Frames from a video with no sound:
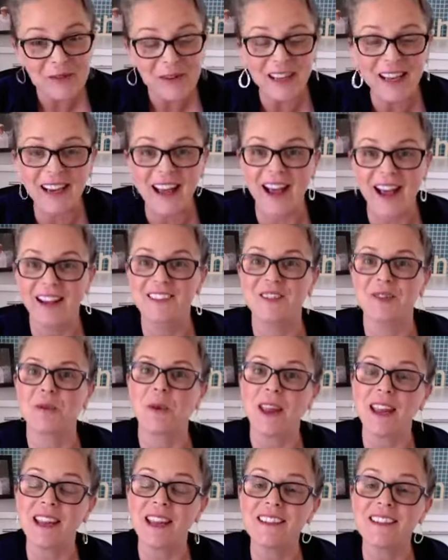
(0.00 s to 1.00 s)
we had to
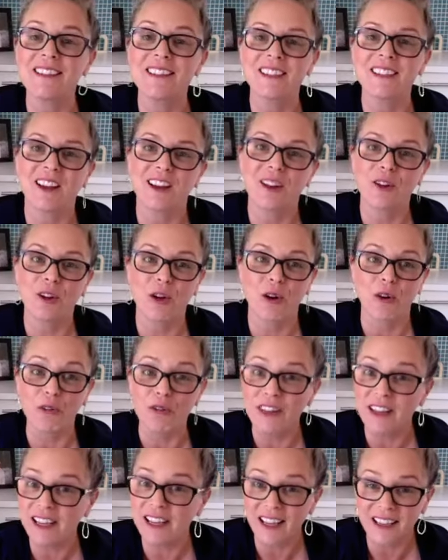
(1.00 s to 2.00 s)
wait until
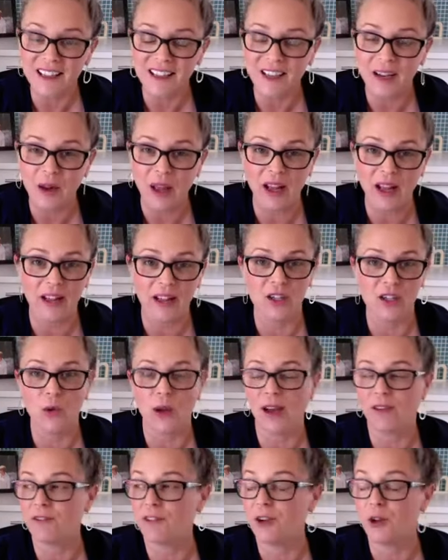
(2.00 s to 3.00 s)
covid hit and you
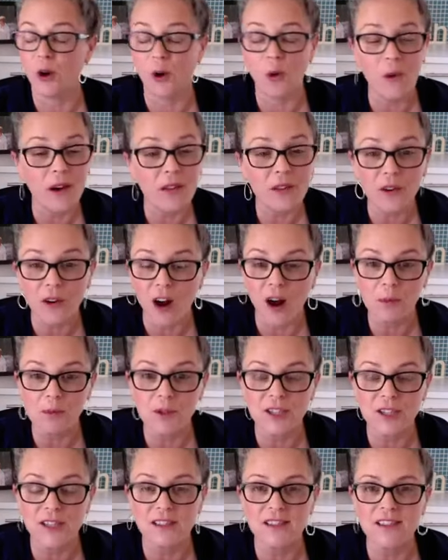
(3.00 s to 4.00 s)
have no other
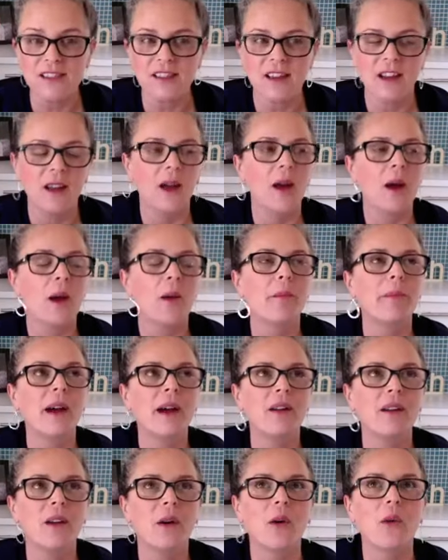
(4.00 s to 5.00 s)
options
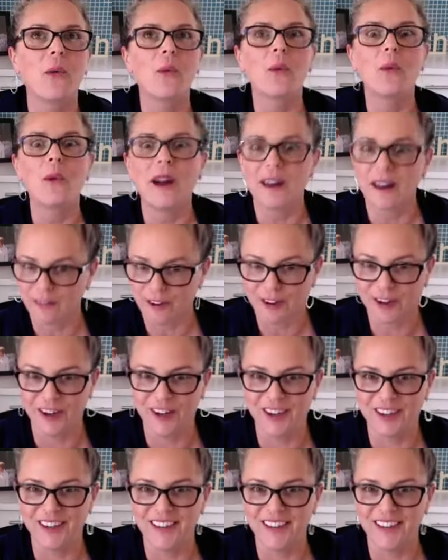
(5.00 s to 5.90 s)
but whatever